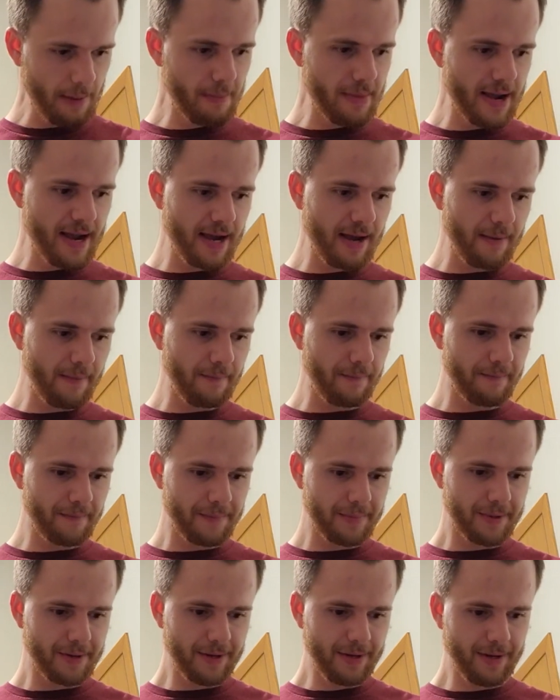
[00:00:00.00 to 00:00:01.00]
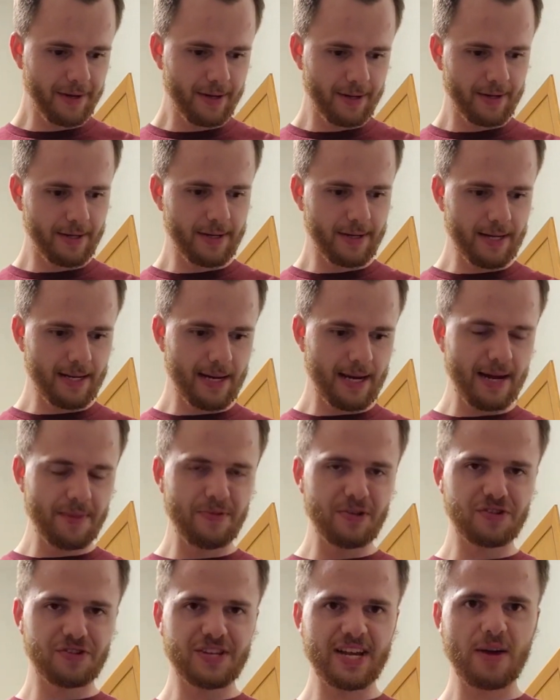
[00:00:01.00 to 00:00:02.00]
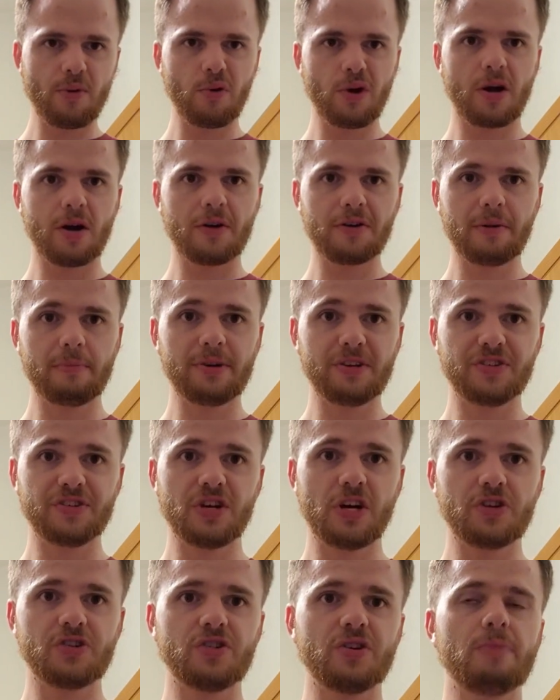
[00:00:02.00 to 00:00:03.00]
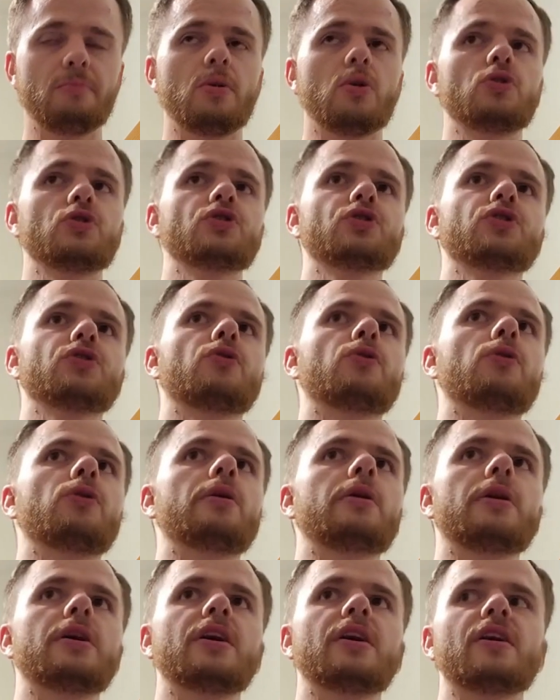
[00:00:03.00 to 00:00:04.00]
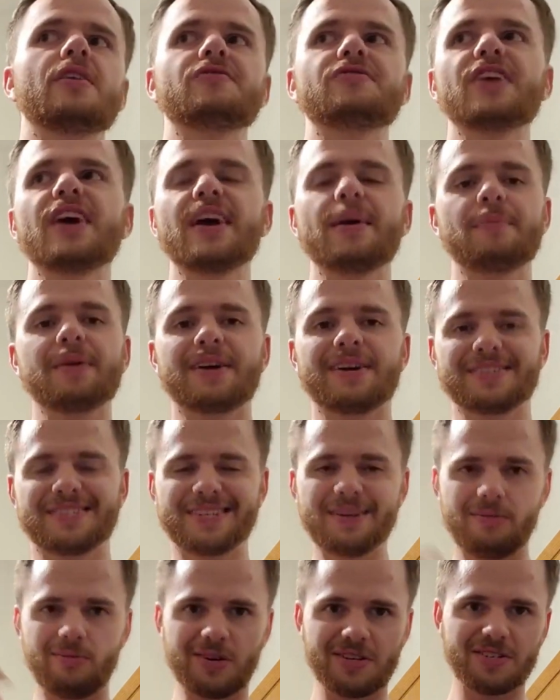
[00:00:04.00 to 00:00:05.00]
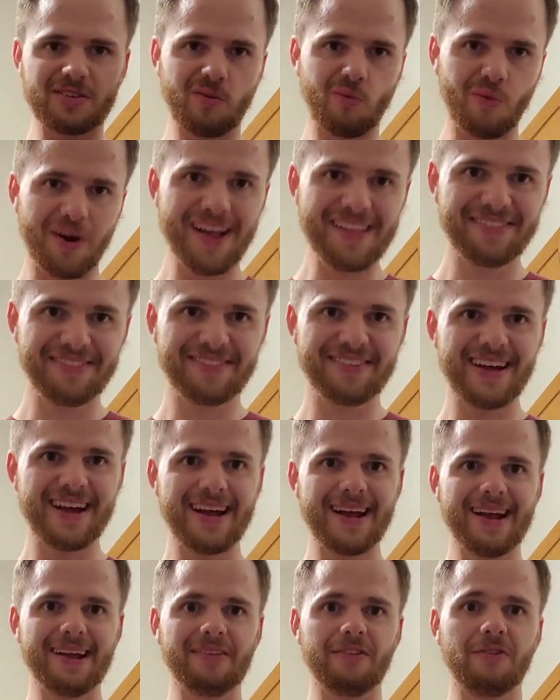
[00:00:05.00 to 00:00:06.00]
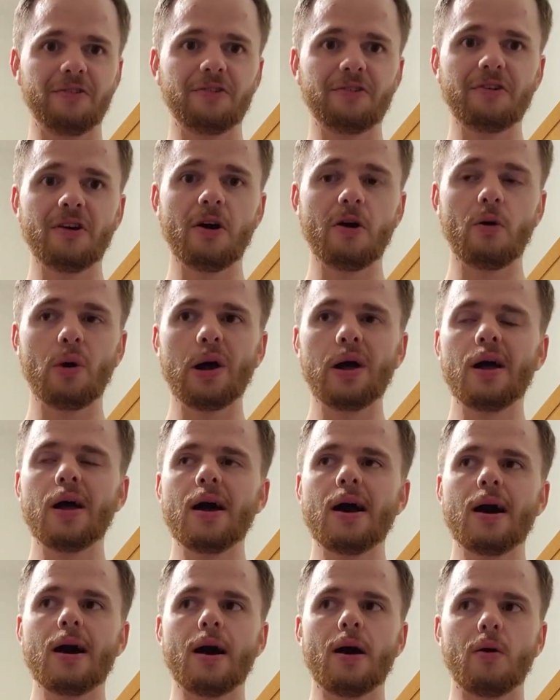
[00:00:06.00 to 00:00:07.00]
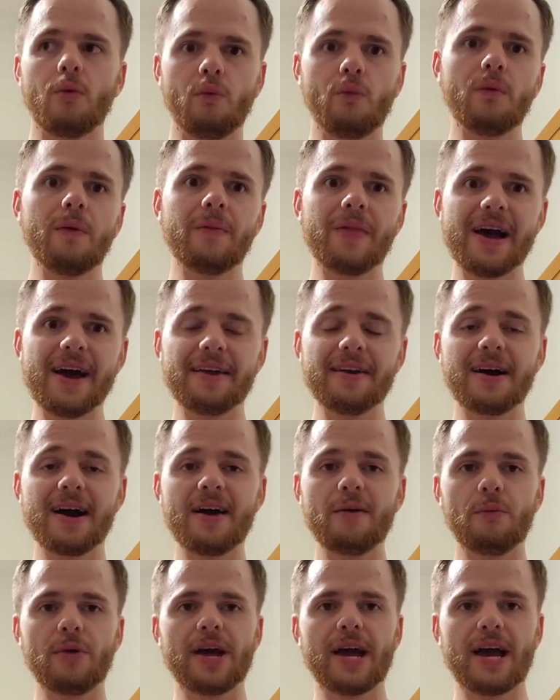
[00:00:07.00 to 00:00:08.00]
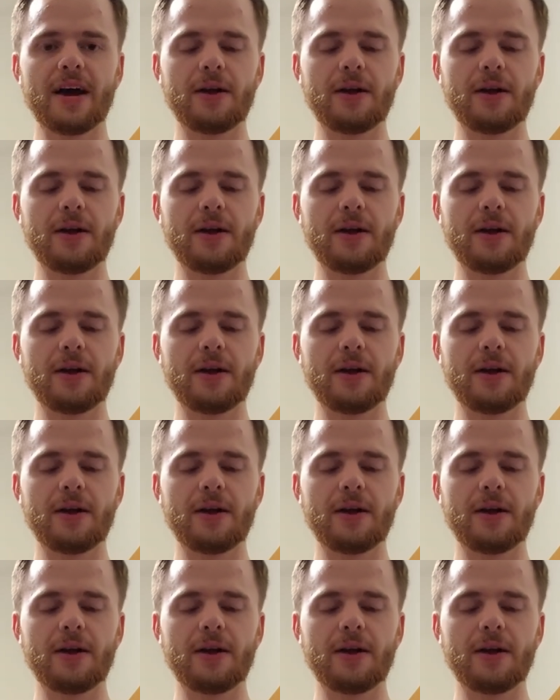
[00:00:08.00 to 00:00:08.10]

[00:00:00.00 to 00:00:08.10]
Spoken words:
man. And this day went on to be such an emotional day because it was a Wednesday. And so that night we